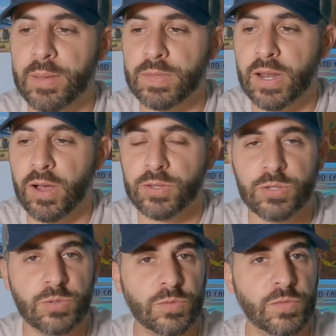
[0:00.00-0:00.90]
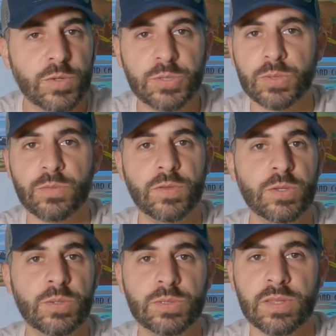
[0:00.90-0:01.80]
you know, I'll do future
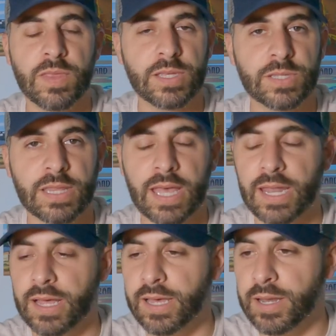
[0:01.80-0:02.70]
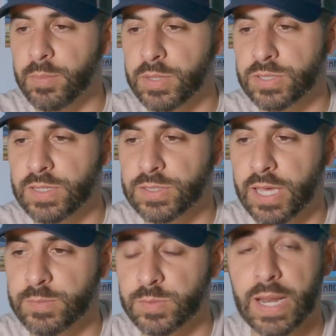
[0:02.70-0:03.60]
reviews and things like that on a bunch of these
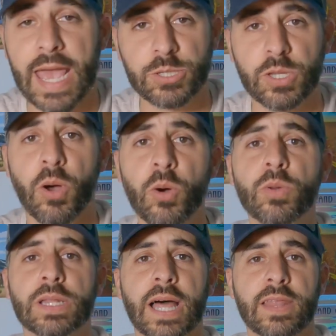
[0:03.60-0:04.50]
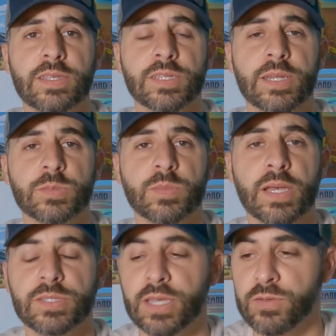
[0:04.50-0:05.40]
items, but I actually own a lot of these items
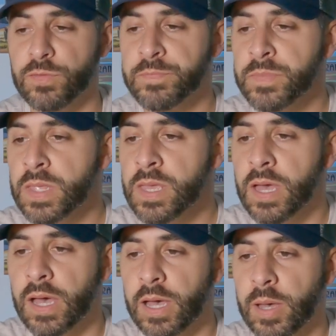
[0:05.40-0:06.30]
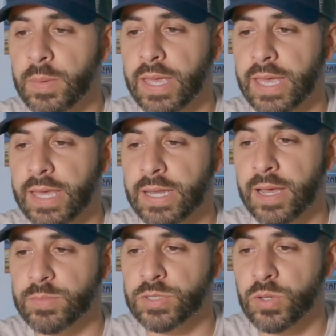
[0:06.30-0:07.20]
myself, and
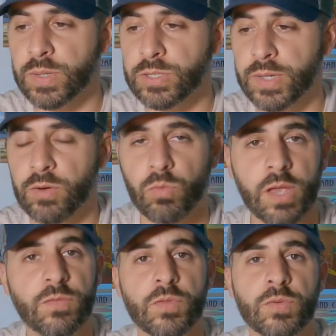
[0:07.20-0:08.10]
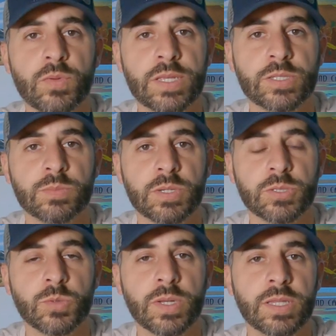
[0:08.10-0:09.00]
I'm just going to try to rifle through this as much
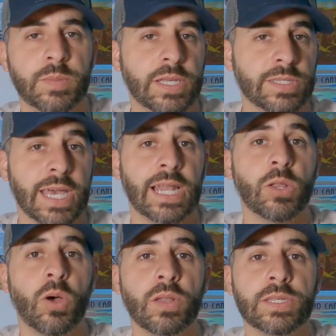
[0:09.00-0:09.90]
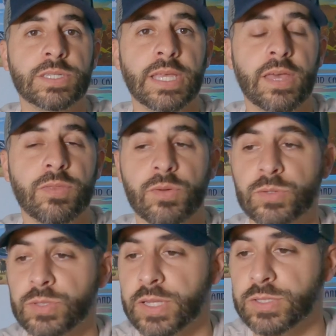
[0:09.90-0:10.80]
as quickly because I got a long list to get
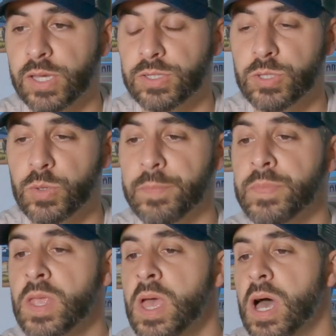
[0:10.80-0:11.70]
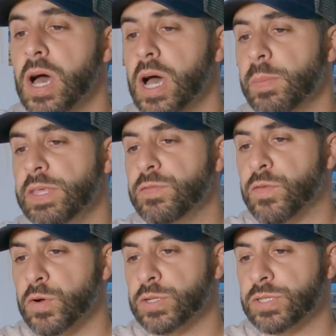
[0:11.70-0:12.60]
through. So let's get to it. The
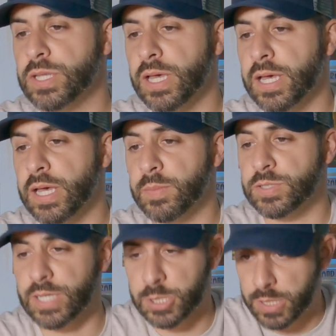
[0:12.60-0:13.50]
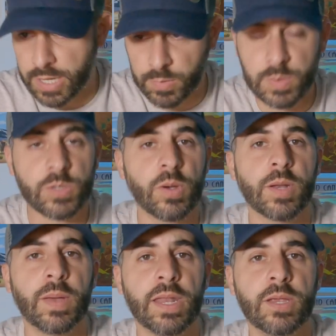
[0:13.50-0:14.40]
first section that I'm going to be
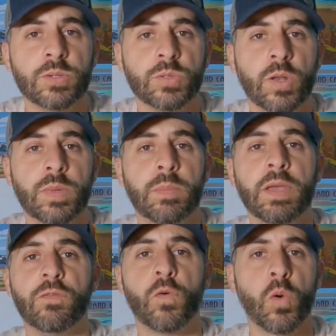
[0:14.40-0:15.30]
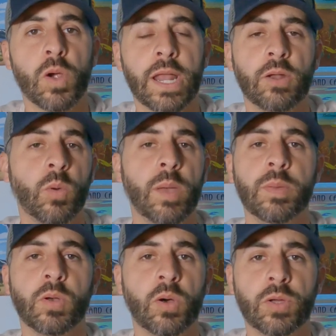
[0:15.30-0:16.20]
talking about here is going to be the big four. I don't know why
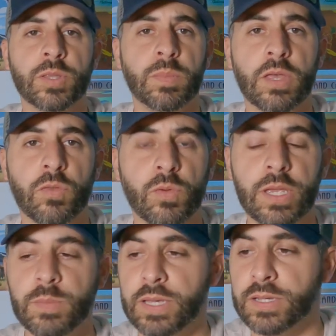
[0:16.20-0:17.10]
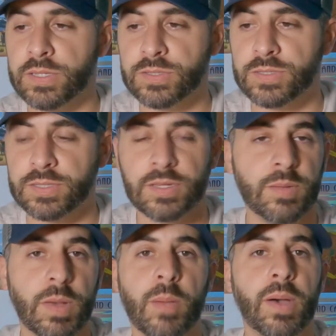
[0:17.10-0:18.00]
people call it the big three, because
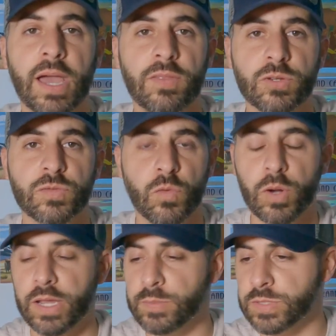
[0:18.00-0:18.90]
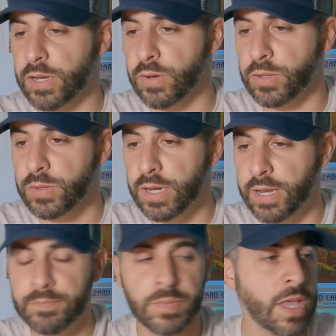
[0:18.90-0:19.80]
in my mind there's 4 items that are
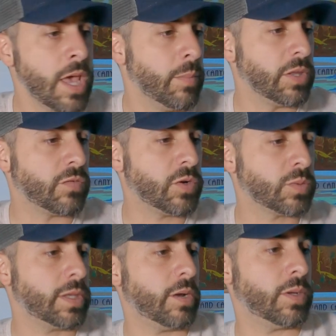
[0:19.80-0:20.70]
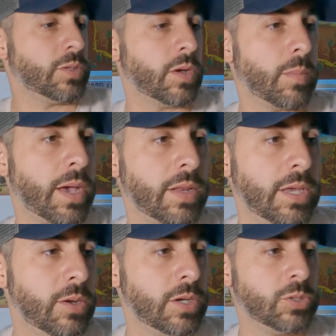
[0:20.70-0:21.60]
included in it. But the first one that I want to talk about
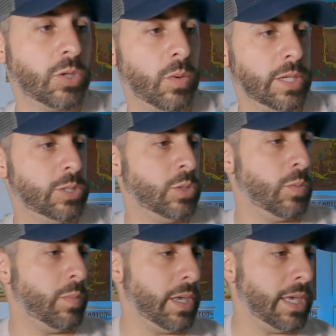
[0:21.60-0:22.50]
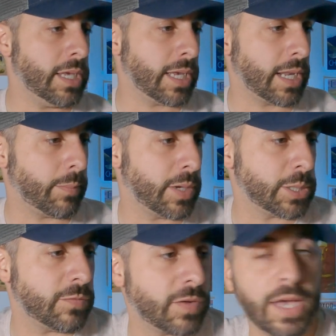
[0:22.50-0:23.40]
here is going to be, and I got a
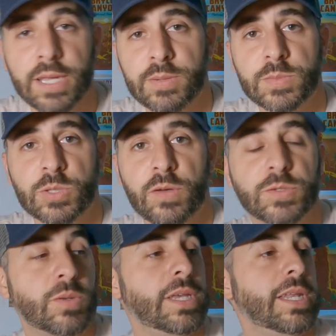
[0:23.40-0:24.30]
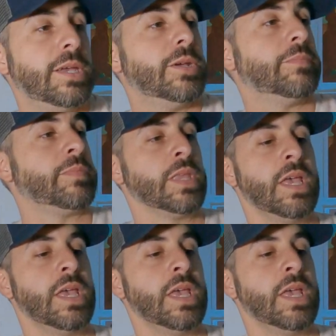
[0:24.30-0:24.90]
bunch of items off screen here,